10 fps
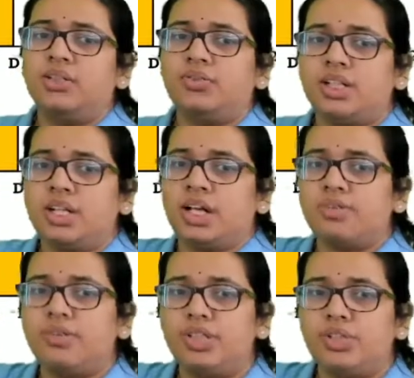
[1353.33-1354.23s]
1
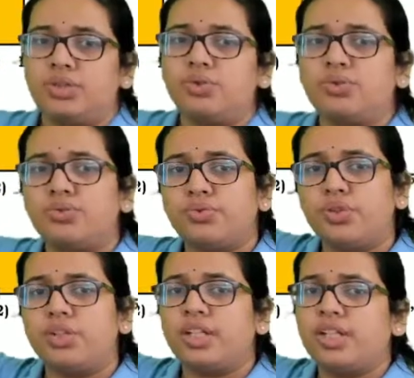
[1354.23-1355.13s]
half into
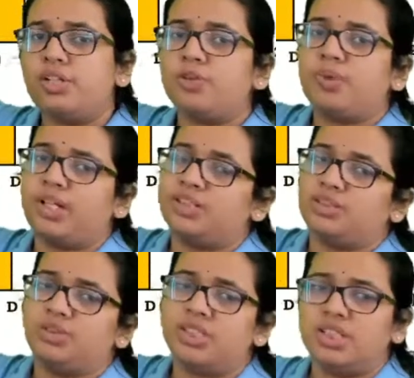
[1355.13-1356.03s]
4 into minus
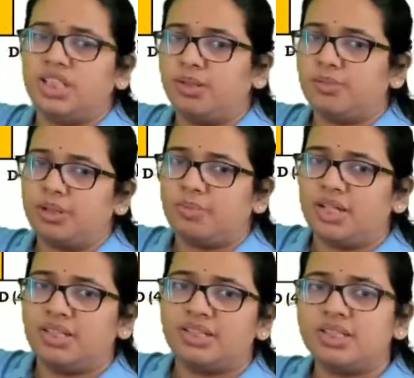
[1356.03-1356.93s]
2 is nothing but
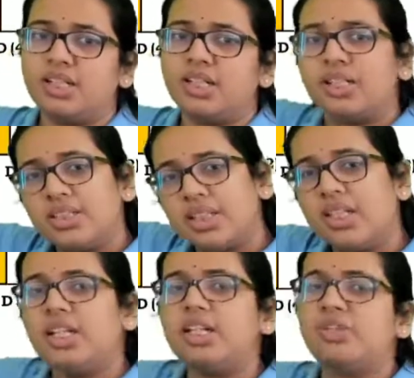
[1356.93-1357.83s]
minus 8.
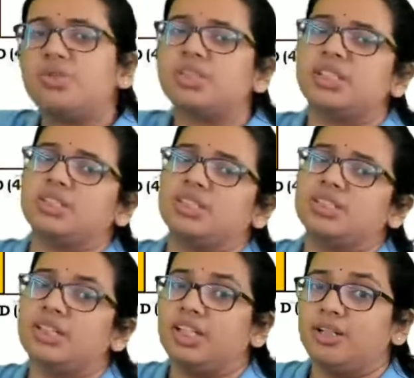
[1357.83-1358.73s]
3 into 6 is
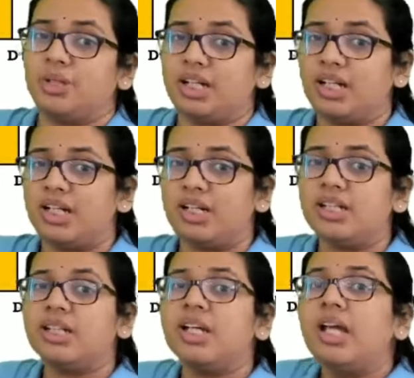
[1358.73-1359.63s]
nothing but
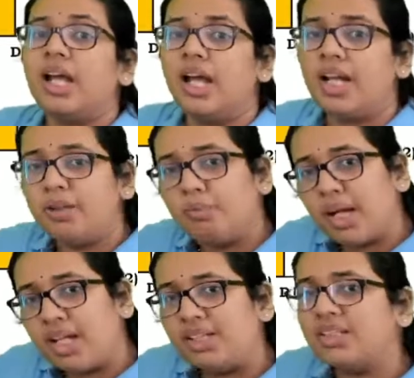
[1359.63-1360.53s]
18. And
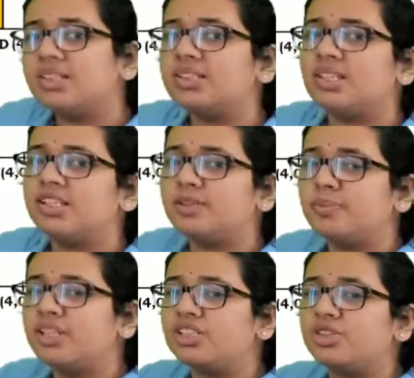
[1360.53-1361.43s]
minus 6
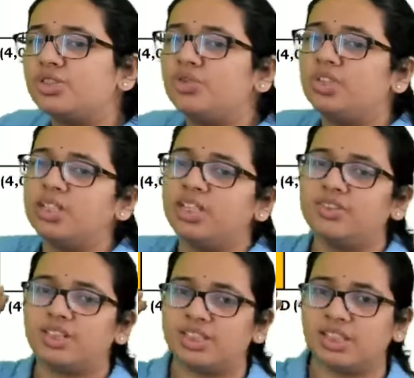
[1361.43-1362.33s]
plus 2 will give
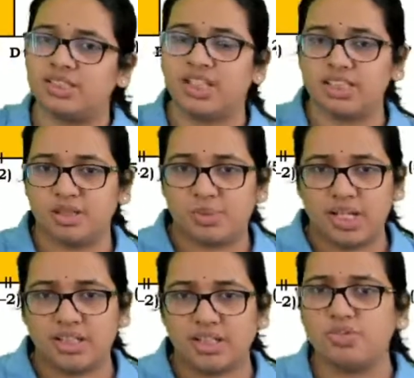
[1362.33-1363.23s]
us answer as a
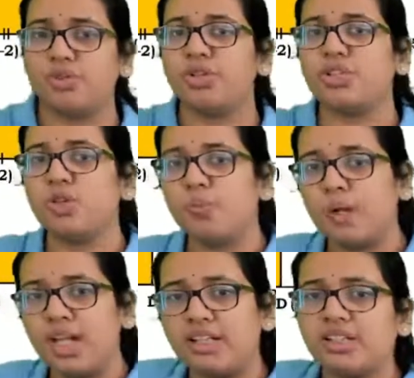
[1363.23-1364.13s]
minus 4. So
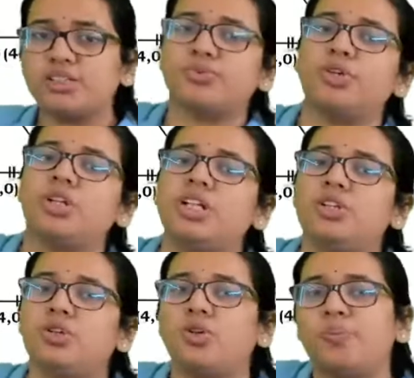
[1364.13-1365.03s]
minus 4
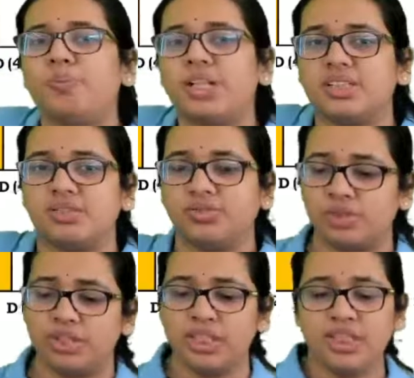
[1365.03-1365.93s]
into plus 4.
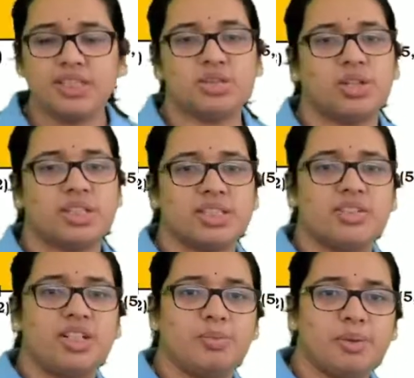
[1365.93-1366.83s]
So answer
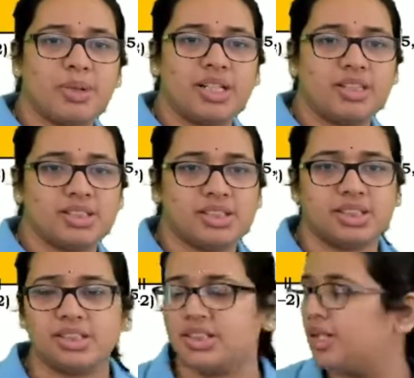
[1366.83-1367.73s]
will be minus
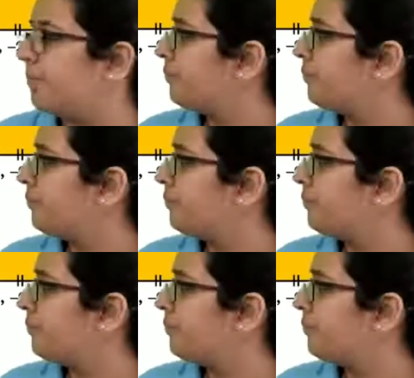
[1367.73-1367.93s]
16.